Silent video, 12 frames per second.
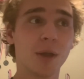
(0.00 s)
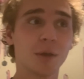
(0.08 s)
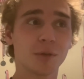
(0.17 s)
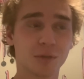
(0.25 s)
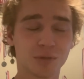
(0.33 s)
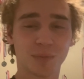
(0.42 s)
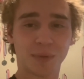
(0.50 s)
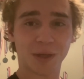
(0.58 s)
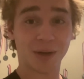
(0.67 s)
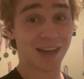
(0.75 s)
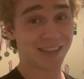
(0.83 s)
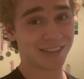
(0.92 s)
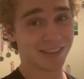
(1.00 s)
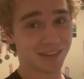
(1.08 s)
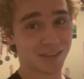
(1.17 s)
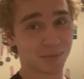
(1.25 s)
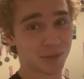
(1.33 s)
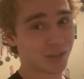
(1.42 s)
Those would be your SNS
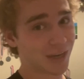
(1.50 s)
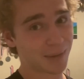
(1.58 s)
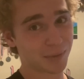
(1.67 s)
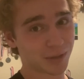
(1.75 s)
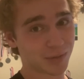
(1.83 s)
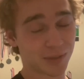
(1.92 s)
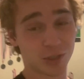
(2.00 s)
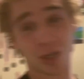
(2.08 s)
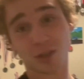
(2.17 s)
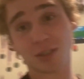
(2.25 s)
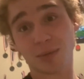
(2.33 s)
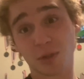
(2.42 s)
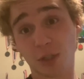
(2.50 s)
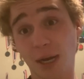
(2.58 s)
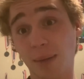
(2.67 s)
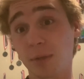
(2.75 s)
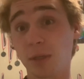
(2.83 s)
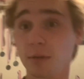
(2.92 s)
subscribers, which are
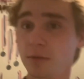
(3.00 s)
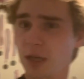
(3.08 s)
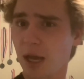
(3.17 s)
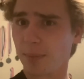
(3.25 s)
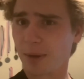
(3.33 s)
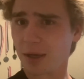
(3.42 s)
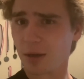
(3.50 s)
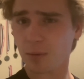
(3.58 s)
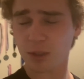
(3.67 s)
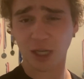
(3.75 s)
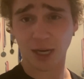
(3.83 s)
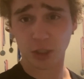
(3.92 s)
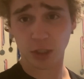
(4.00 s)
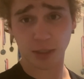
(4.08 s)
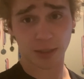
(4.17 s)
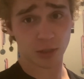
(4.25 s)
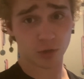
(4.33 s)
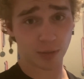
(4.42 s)
subscribed to your topic, which actually
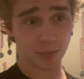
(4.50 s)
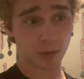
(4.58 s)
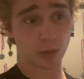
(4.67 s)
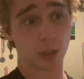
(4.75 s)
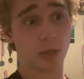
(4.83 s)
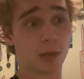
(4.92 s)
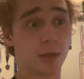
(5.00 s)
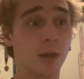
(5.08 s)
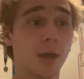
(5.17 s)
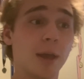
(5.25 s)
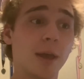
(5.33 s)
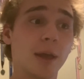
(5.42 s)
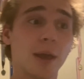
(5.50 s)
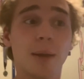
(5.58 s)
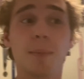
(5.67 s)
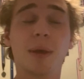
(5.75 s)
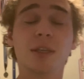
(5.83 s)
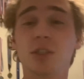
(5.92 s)
distributes your
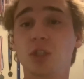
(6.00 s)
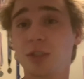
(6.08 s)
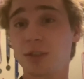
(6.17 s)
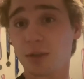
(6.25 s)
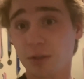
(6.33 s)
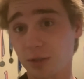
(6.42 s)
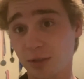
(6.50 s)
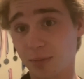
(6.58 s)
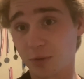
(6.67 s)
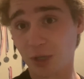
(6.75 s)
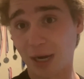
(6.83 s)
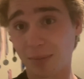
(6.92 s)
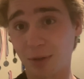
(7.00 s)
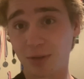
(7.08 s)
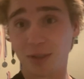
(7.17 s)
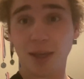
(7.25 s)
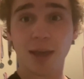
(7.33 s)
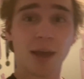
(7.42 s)
messages to your
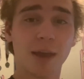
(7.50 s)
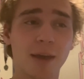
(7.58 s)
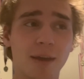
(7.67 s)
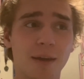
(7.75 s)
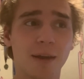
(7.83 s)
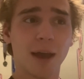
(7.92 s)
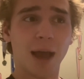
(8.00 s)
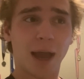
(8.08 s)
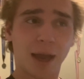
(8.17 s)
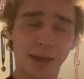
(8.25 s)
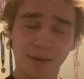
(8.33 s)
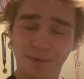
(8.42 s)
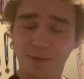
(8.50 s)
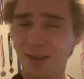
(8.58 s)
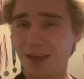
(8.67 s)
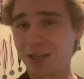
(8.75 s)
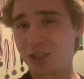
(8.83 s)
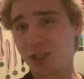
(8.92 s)
subscribers. I feel
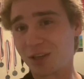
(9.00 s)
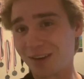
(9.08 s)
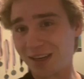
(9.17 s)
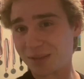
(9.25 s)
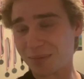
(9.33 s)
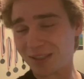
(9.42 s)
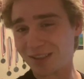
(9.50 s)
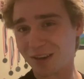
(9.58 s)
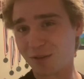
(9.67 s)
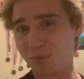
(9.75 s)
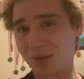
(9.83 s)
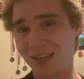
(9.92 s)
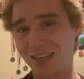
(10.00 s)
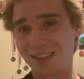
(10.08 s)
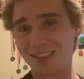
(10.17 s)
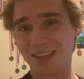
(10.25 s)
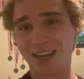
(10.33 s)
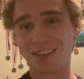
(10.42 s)
like I should correct myself
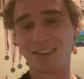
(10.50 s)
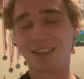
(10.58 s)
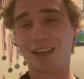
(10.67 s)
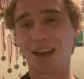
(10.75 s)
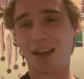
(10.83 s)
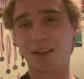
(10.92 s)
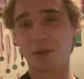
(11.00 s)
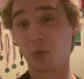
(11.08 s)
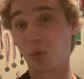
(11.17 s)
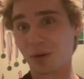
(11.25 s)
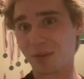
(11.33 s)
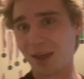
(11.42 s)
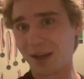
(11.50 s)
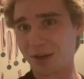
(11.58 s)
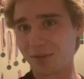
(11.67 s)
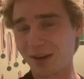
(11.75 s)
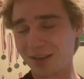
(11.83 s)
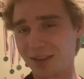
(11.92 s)
because I did not word that
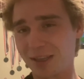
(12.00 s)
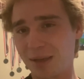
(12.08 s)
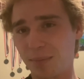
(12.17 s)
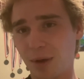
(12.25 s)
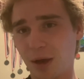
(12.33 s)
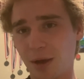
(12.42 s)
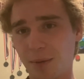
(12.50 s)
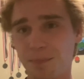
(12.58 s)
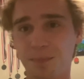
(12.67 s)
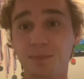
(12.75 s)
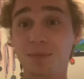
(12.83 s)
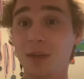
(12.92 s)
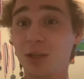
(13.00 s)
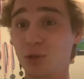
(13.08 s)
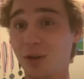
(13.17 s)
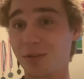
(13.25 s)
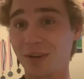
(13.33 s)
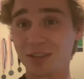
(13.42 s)
correctly, but
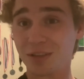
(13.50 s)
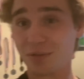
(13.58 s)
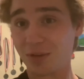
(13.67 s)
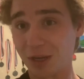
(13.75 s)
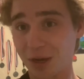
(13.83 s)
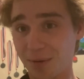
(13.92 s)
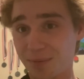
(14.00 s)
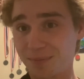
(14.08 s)
enjoy the rest of the video.